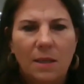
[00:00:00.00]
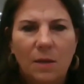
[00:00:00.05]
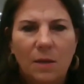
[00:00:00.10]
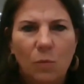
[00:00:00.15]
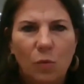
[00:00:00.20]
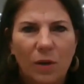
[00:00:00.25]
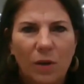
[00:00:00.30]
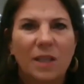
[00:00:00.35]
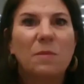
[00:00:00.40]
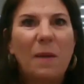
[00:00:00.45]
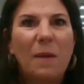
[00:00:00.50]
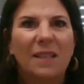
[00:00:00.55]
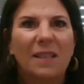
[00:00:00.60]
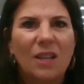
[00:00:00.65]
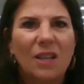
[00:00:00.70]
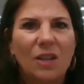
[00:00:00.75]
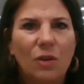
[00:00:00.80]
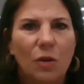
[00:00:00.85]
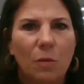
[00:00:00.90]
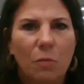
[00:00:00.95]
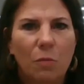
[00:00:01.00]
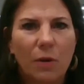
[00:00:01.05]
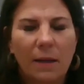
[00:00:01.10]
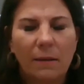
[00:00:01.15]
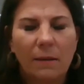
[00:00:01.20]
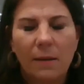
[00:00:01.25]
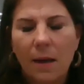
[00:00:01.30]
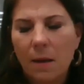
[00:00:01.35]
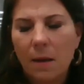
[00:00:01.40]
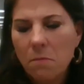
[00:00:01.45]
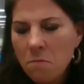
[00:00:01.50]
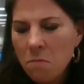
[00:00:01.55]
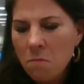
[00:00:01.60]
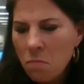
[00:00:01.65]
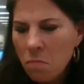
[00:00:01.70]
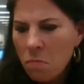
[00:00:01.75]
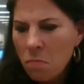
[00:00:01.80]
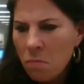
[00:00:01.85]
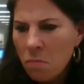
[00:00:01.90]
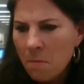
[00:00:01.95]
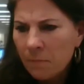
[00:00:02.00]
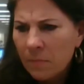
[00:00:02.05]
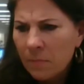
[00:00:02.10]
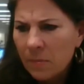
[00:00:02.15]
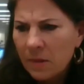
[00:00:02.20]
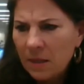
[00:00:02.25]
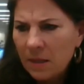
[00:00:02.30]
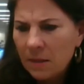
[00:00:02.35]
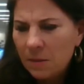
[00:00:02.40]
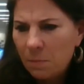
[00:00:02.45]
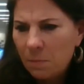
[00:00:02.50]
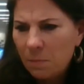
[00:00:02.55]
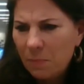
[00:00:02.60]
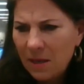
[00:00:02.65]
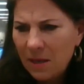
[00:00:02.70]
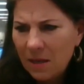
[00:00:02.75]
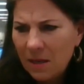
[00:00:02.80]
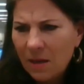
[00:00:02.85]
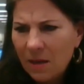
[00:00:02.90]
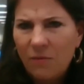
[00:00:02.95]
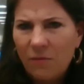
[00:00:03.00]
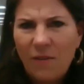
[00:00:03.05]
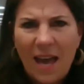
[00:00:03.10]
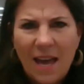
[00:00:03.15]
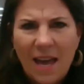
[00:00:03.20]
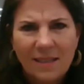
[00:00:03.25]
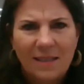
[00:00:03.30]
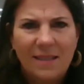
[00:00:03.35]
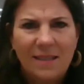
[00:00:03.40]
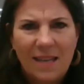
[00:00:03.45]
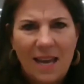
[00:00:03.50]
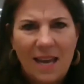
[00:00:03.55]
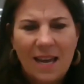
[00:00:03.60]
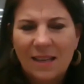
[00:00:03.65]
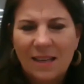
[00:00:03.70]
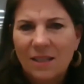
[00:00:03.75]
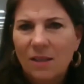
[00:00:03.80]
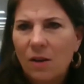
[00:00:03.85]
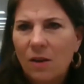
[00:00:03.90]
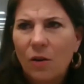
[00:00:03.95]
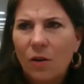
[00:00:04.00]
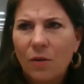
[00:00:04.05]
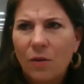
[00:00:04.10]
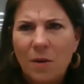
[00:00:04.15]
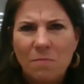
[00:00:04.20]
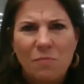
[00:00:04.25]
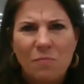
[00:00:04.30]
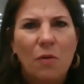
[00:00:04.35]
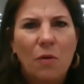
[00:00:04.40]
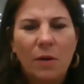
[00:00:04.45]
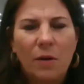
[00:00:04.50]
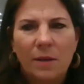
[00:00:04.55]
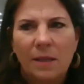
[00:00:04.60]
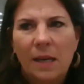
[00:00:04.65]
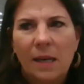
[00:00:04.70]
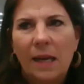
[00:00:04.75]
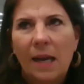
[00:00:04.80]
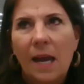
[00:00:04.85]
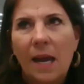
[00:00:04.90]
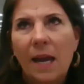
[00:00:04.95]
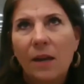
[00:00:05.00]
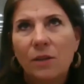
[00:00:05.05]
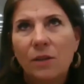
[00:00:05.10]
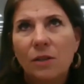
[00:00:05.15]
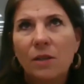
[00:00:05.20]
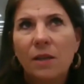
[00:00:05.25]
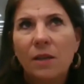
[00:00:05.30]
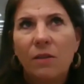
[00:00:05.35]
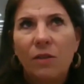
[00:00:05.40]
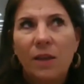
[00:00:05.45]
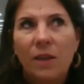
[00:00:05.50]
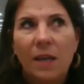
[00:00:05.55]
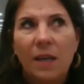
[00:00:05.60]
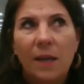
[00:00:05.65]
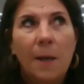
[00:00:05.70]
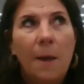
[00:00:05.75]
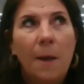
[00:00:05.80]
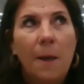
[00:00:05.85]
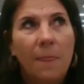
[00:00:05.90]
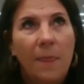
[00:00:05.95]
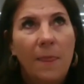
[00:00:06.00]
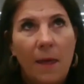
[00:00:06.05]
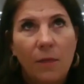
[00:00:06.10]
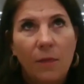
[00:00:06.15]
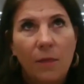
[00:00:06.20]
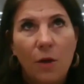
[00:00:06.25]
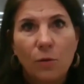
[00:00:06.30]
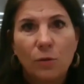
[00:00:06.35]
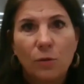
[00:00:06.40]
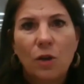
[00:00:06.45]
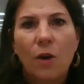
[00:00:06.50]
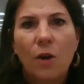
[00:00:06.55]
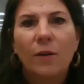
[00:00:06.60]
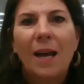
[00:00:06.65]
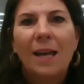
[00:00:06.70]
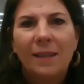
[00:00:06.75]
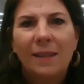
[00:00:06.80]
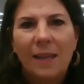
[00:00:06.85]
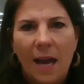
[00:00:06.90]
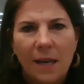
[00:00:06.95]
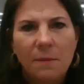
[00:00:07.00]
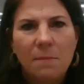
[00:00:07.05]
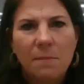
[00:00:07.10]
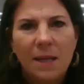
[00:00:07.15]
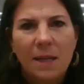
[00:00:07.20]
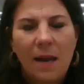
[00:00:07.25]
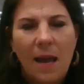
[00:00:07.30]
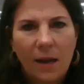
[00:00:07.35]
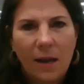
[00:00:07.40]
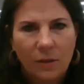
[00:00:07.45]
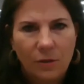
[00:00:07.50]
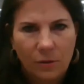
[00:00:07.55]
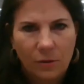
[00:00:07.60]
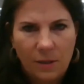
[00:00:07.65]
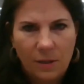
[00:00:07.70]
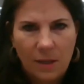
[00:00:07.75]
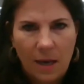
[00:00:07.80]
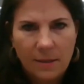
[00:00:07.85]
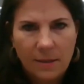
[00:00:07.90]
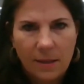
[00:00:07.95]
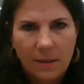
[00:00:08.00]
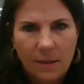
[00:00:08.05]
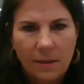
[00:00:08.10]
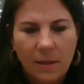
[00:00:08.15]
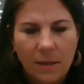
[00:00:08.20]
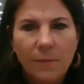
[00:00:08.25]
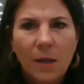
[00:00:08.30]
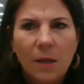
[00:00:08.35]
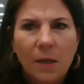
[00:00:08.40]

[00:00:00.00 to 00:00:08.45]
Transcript: And we're expecting you to bring that. These big, vast decks are important. Like, I actually think that those are alignment exercises.